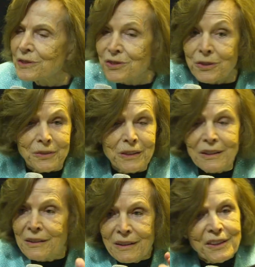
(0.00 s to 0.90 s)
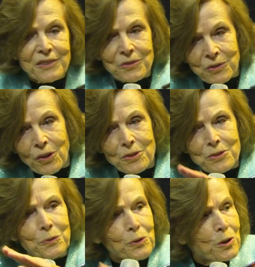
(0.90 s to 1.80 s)
So it's
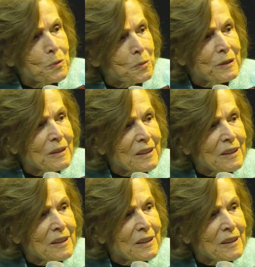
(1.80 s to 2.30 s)
cause for hope.